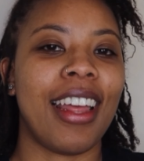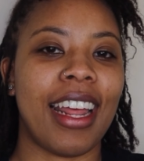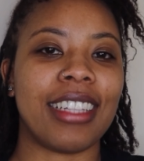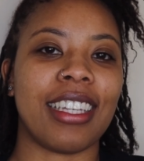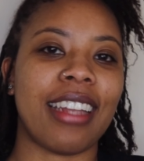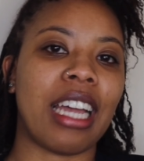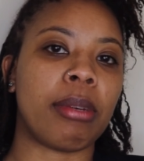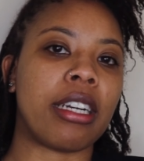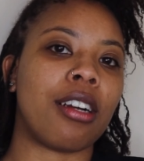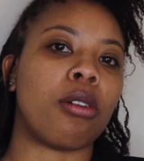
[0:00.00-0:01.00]
And today
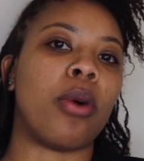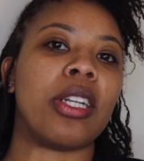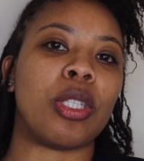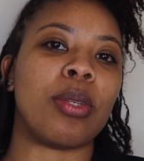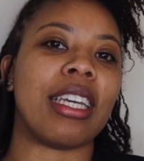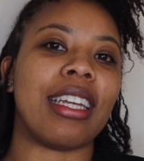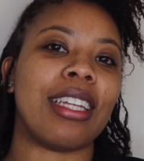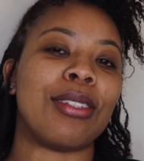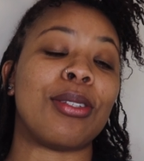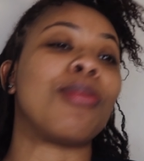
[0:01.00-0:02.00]
we are going to get
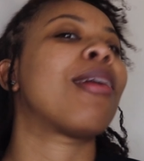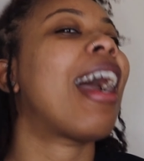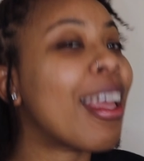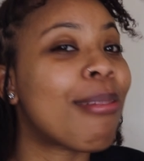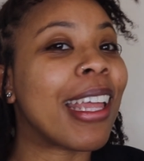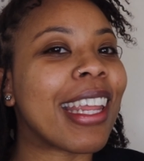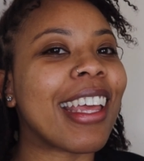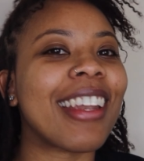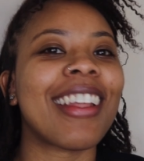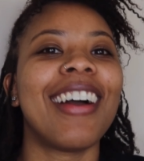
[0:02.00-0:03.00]
into my
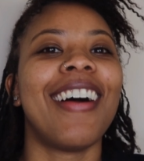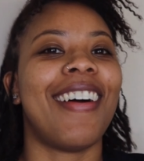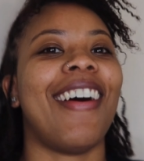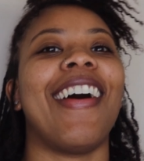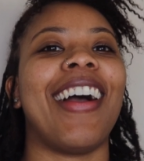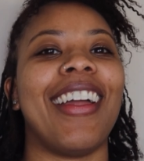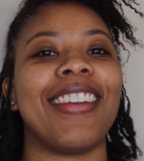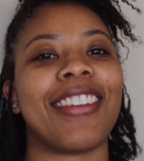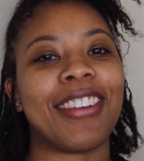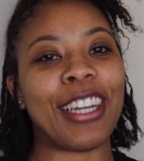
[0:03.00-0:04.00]
opinion
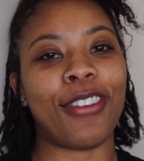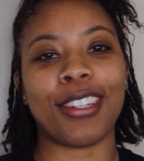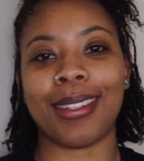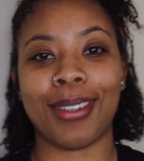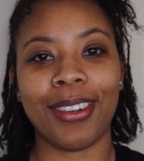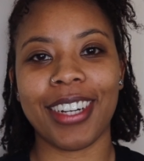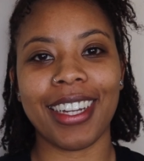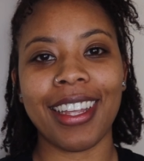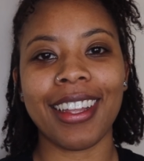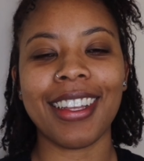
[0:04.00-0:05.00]
on grid versus no
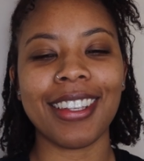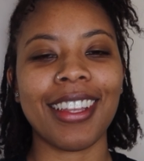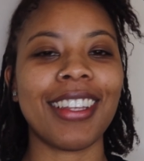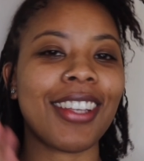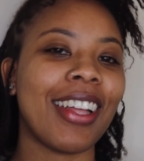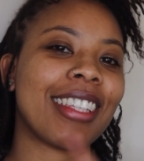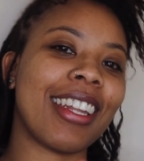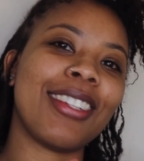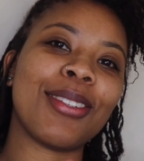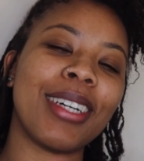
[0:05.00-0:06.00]
grid. So let's get
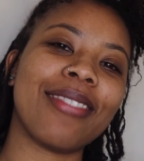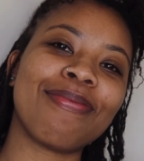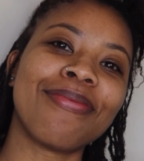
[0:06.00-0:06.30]
into it.